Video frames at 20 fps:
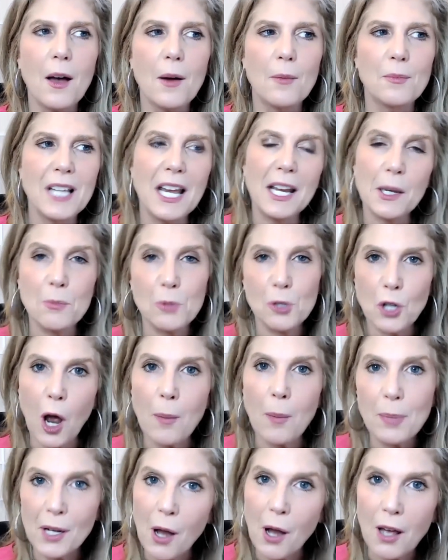take them
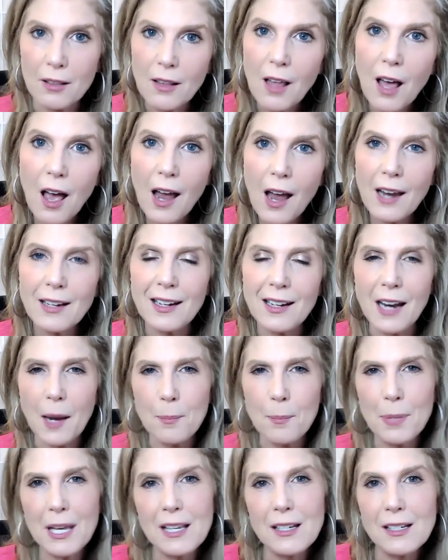shopping online and I
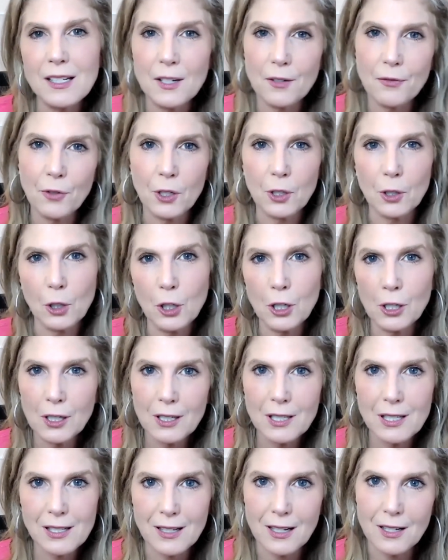pin different
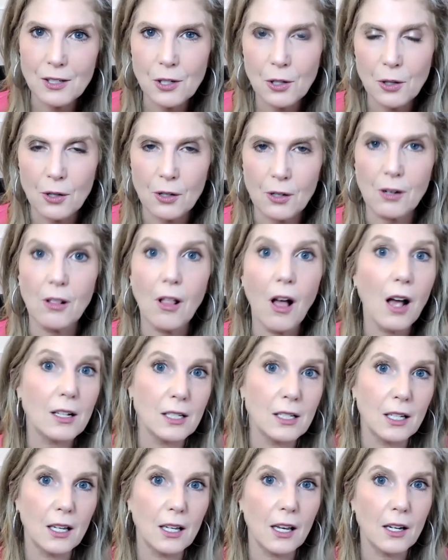looks into their
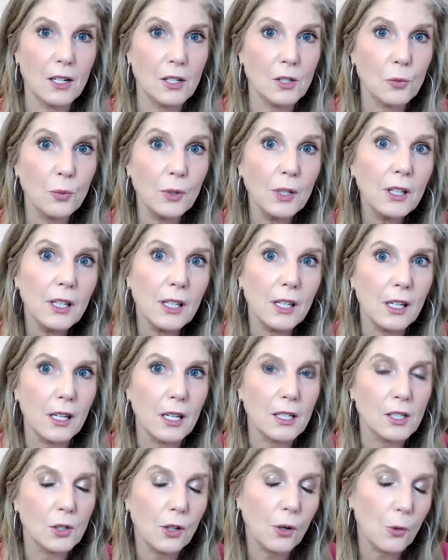closet. And
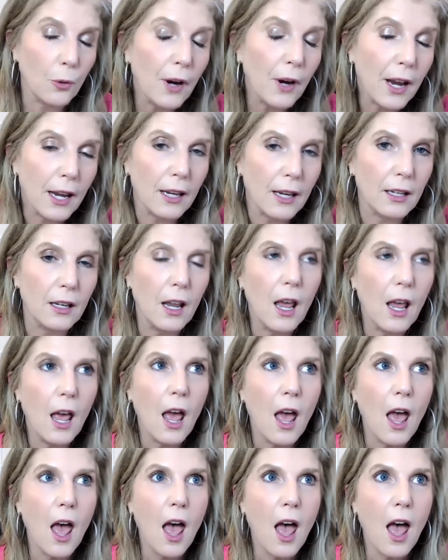it's great.
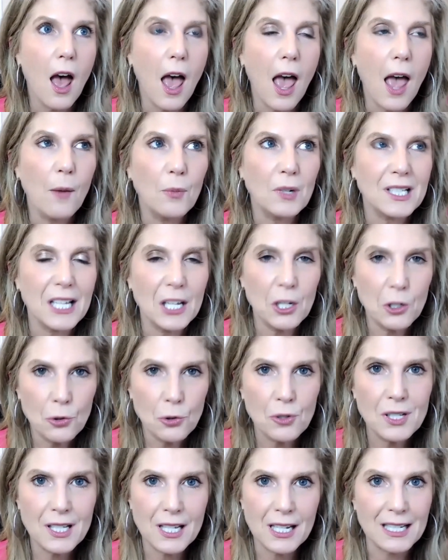And what's
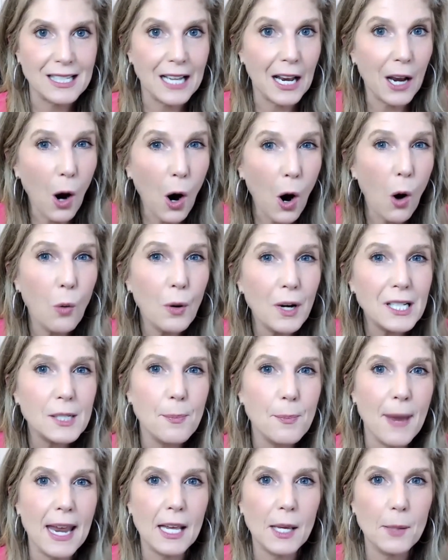interesting is I always
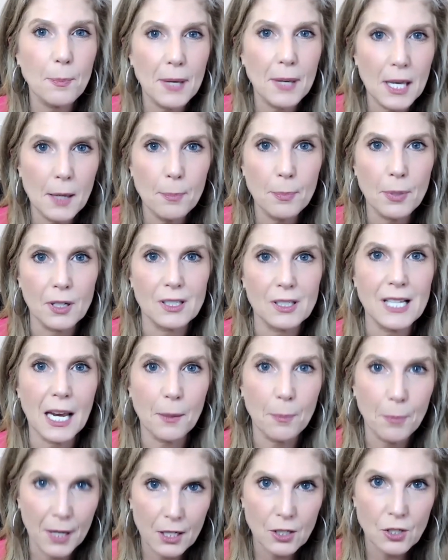make people
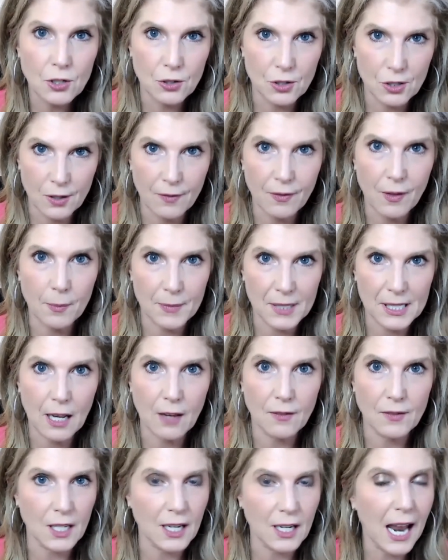take pictures of
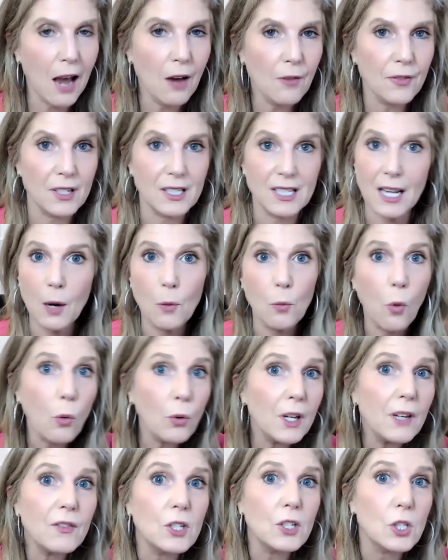themselves in outfits, and I
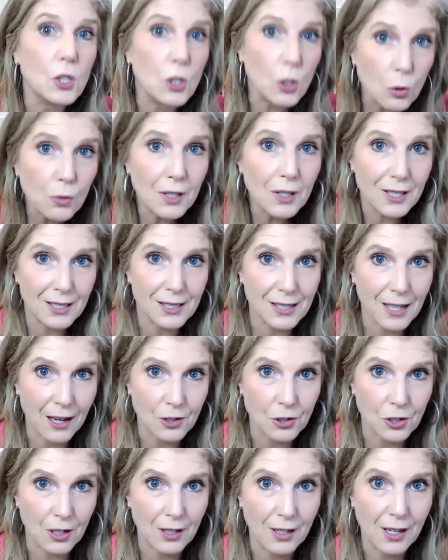won't even do the
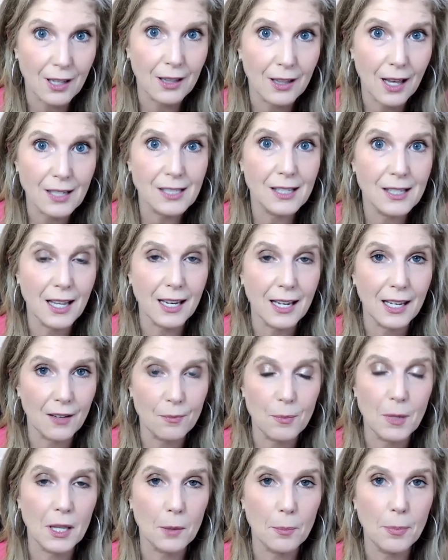session unless they give
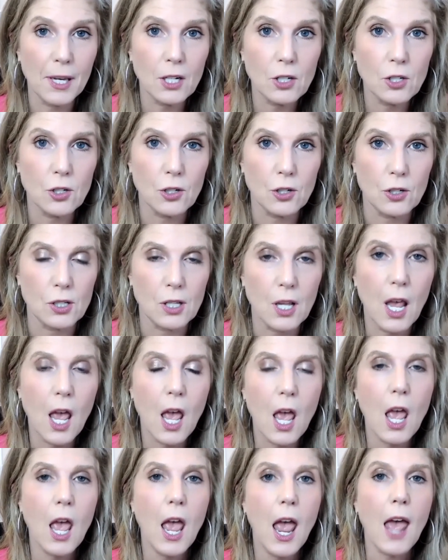me the pictures.
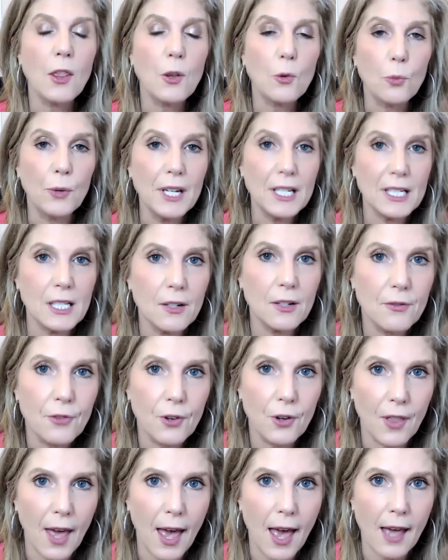And the reason
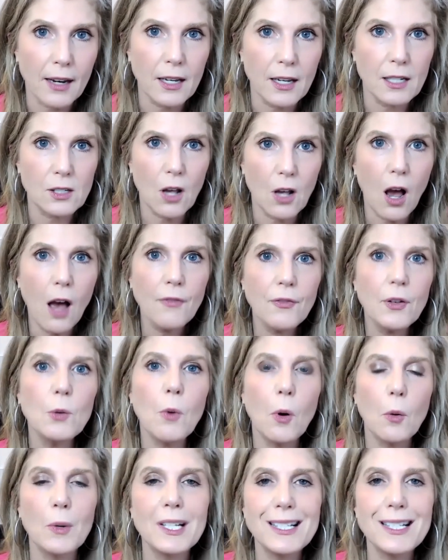for that is often
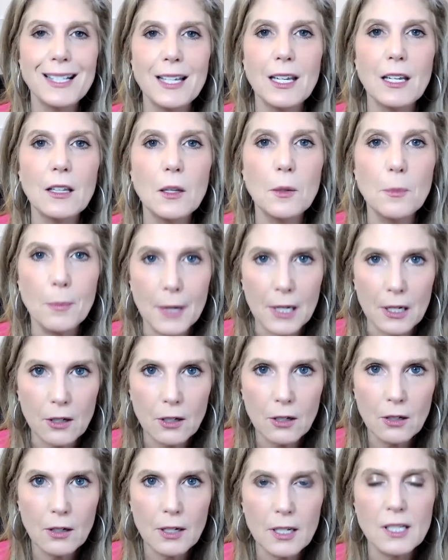what we see in the
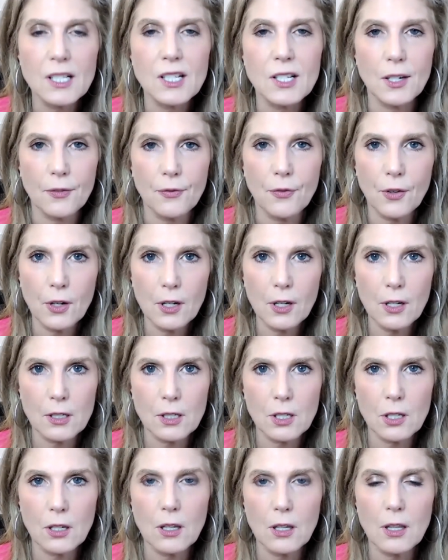mirror is
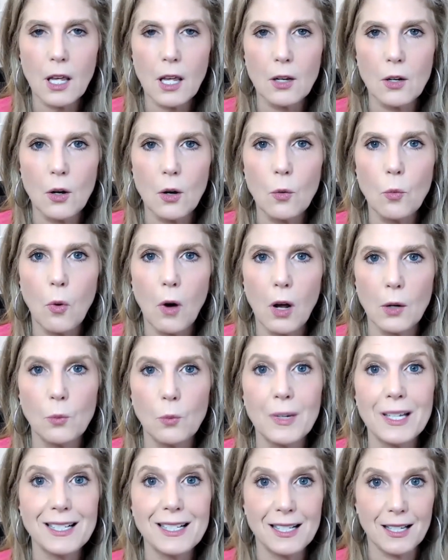different than what
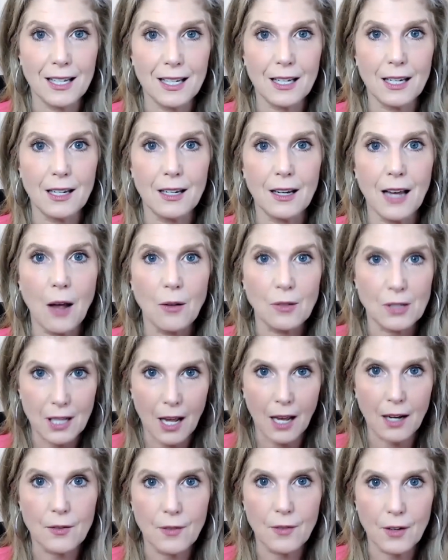we see
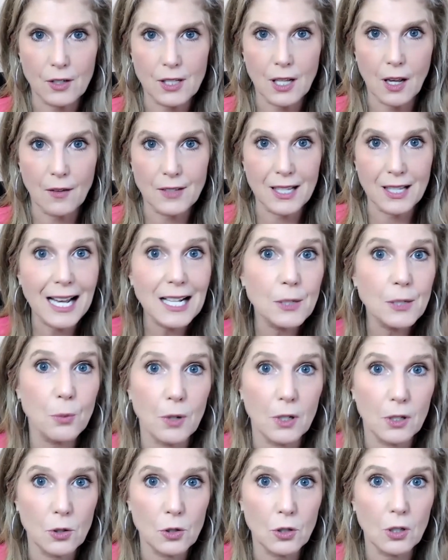outside of ourselves. And that's
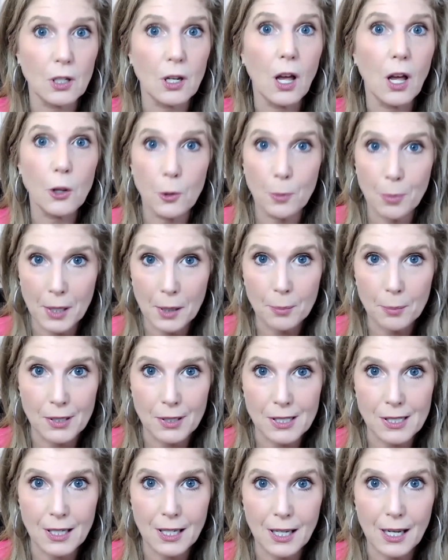what usually other people
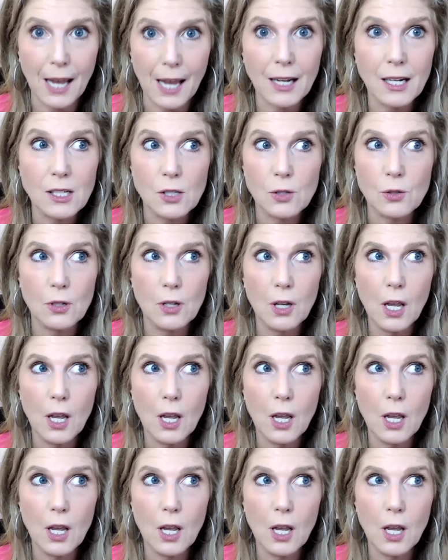see. And it's